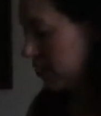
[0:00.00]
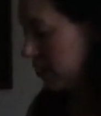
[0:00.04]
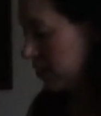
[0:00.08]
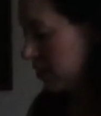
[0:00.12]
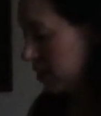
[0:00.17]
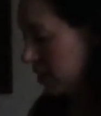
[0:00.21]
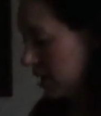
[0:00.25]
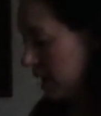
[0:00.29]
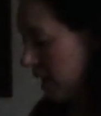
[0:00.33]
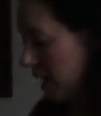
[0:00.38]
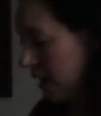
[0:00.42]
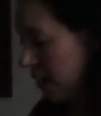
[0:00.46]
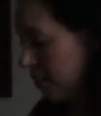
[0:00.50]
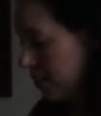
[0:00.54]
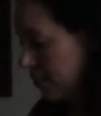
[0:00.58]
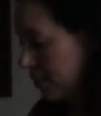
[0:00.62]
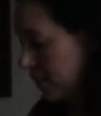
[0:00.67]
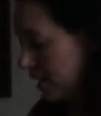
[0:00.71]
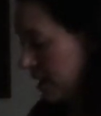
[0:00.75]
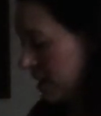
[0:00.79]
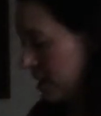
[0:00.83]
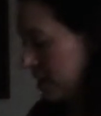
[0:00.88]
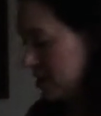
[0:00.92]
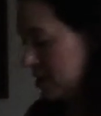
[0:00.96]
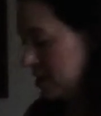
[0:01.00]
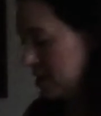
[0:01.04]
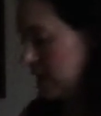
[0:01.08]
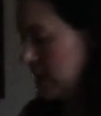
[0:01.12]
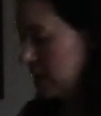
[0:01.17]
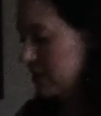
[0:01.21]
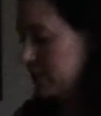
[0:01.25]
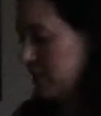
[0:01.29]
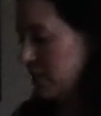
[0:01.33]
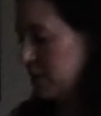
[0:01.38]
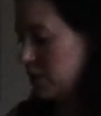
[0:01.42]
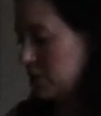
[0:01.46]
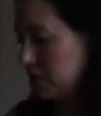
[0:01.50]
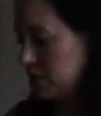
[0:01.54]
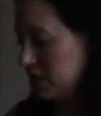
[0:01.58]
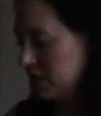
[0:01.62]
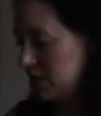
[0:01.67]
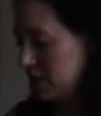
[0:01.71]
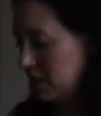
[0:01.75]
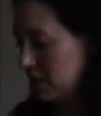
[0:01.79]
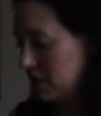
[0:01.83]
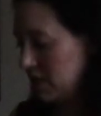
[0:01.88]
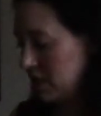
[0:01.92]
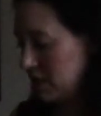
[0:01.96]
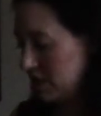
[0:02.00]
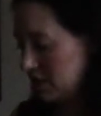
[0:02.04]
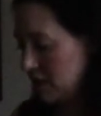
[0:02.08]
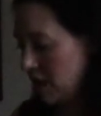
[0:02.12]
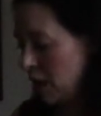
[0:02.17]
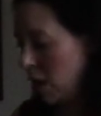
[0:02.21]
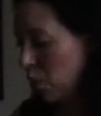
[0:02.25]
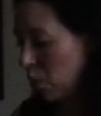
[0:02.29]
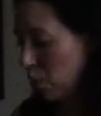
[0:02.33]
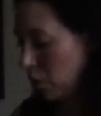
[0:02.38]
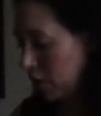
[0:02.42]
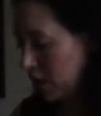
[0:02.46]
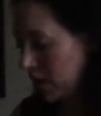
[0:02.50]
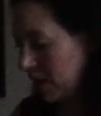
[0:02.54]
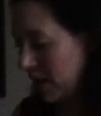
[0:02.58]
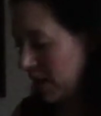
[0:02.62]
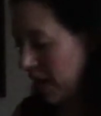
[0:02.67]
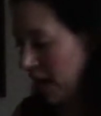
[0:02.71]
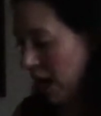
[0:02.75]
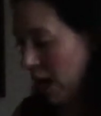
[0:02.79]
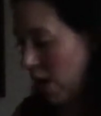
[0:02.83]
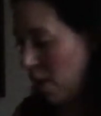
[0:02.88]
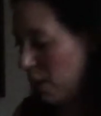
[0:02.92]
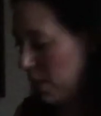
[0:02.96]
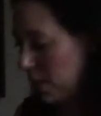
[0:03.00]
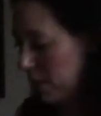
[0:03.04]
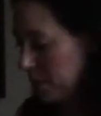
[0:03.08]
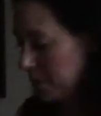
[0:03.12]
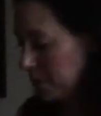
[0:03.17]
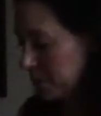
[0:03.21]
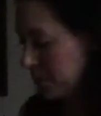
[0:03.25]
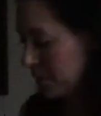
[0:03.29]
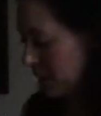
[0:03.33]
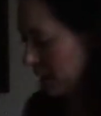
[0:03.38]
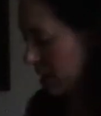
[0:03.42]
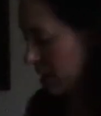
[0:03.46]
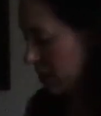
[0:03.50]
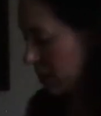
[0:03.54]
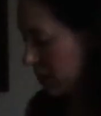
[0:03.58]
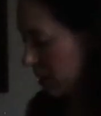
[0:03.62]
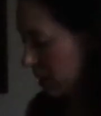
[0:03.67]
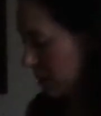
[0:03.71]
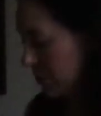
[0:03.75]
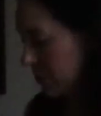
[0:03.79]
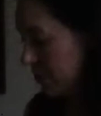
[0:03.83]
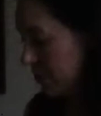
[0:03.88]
with life and dissatisfied with things not working out, is what I'm